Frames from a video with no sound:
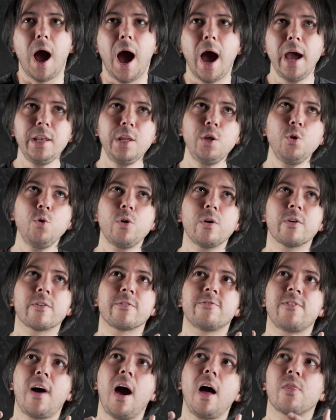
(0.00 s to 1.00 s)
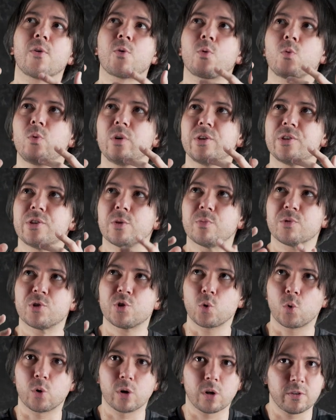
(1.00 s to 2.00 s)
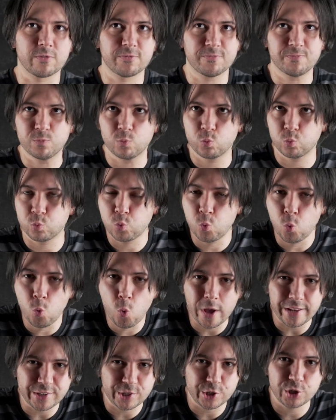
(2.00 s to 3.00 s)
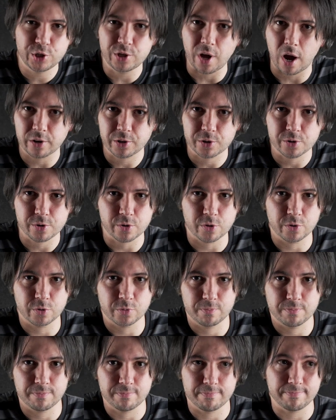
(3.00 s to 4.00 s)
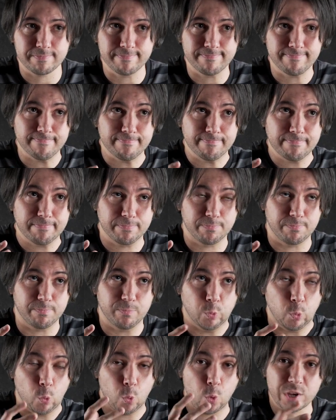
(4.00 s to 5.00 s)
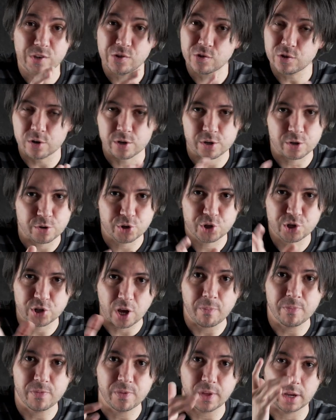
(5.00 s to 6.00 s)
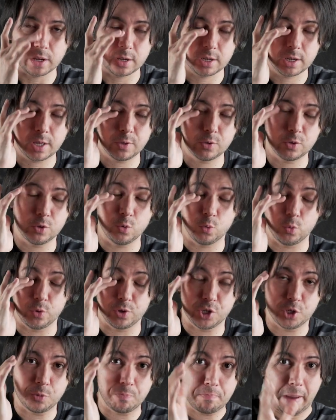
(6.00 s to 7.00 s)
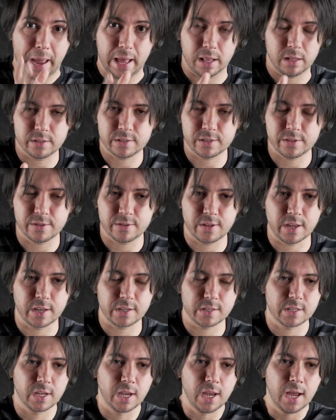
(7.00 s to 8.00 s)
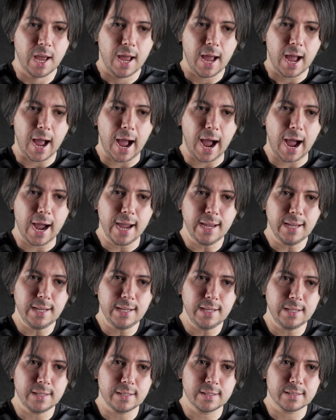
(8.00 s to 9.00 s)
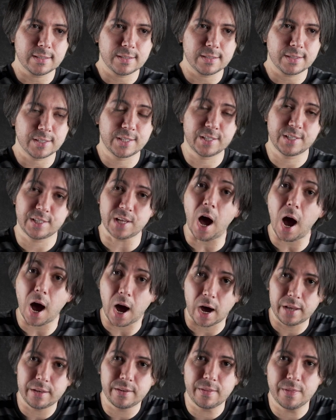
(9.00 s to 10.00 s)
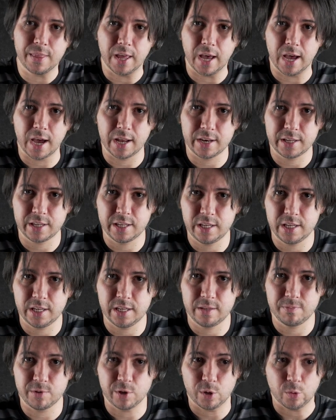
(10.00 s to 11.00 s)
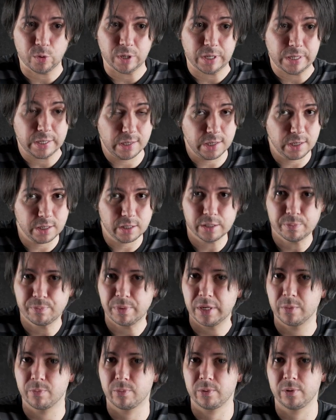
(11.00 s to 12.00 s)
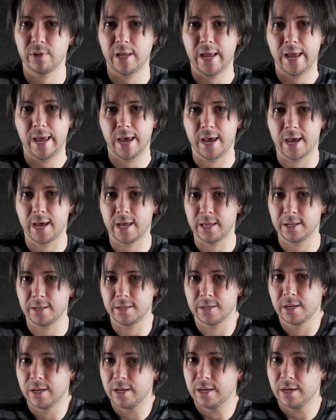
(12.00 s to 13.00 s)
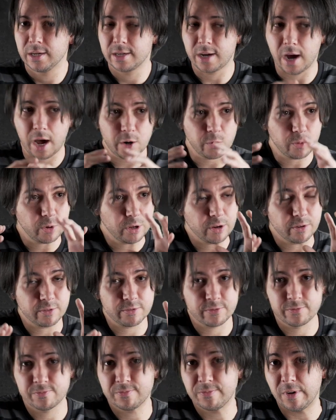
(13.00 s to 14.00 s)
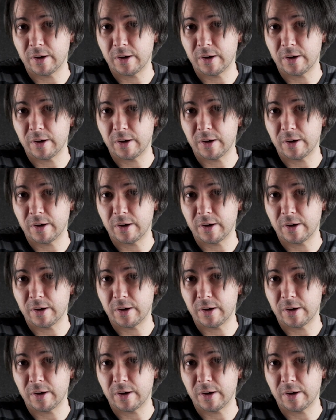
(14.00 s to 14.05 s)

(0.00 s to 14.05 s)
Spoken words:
I knew her father was some sort of witch doctor or wizard or something. He had to do with spells and things. I thought that he, you know, healed people and got rid of